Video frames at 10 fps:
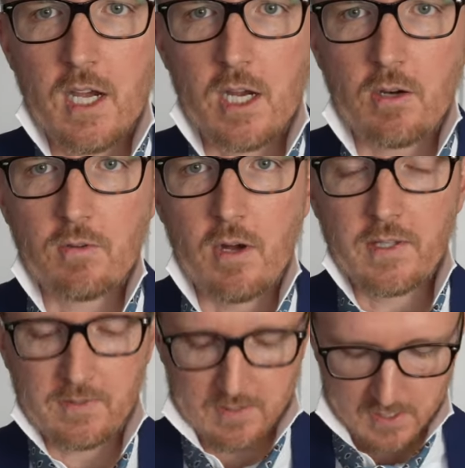
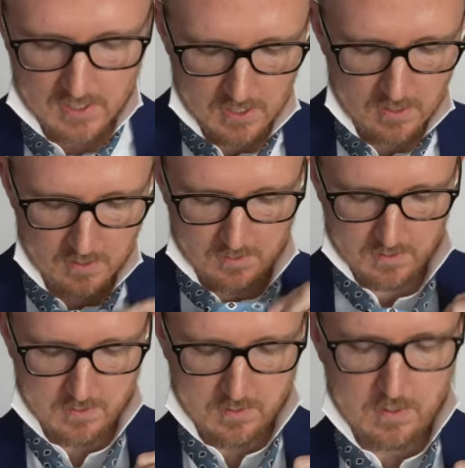across here.
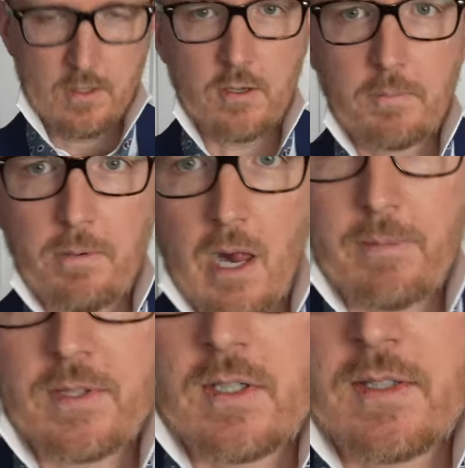You could
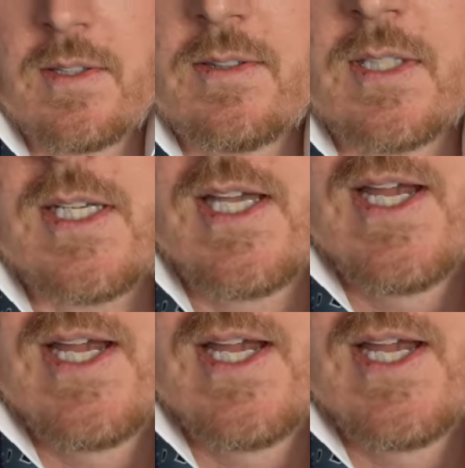probably start to see